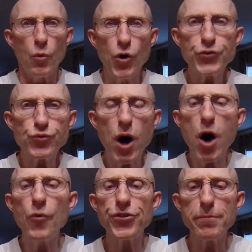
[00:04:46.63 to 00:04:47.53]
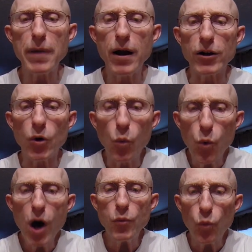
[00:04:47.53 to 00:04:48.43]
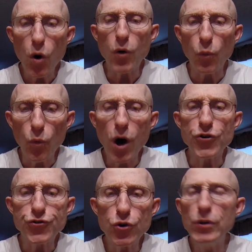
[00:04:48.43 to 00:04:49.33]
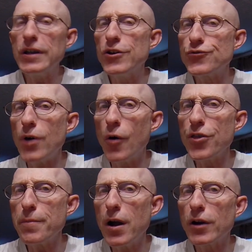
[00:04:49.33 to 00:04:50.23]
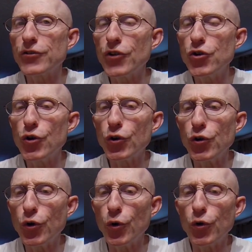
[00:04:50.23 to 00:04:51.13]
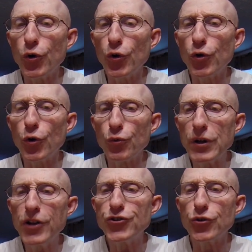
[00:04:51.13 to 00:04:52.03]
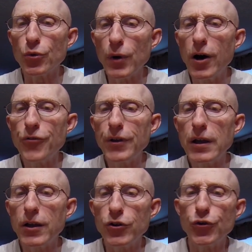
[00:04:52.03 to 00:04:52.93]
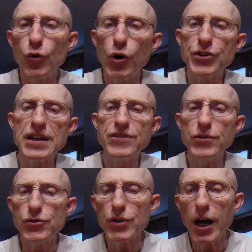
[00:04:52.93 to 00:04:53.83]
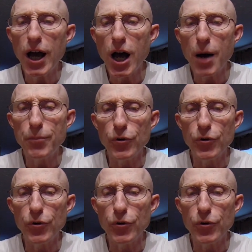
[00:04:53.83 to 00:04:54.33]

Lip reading: What's wrong with America? What truly is wrong with America? So you're rich, you're wealthy, and you're doing a decent job.